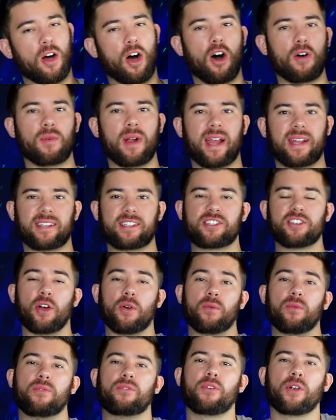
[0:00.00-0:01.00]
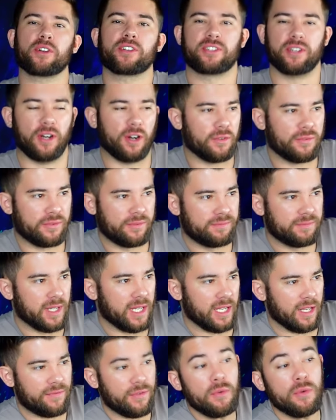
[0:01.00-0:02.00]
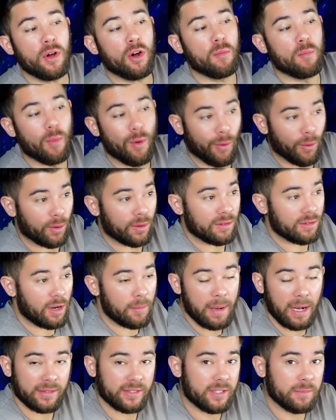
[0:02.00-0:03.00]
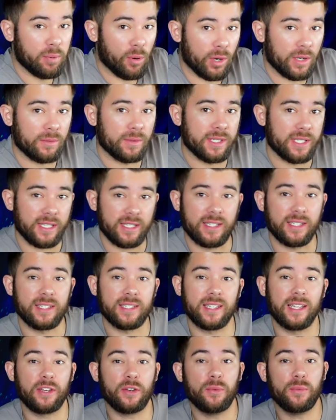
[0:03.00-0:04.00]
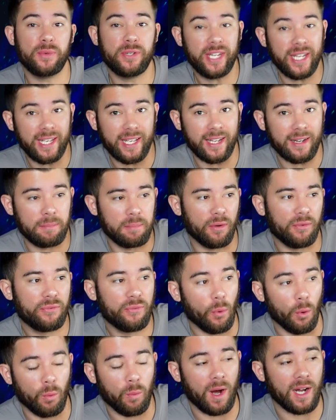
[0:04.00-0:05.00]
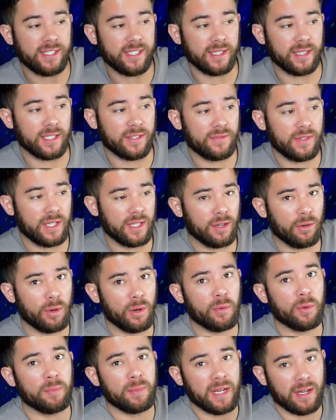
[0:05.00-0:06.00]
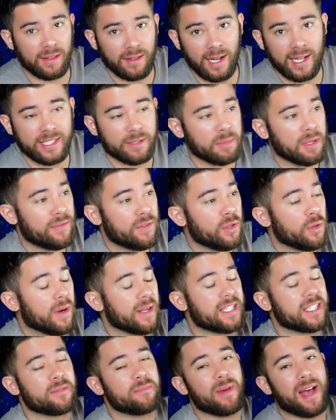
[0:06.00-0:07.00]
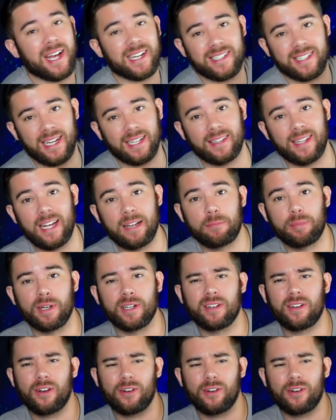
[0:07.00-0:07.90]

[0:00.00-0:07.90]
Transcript: All right, so first off, if you know more about support and resistance than you did before watching this video, it would mean a lot to me if you go ahead and smash that like button.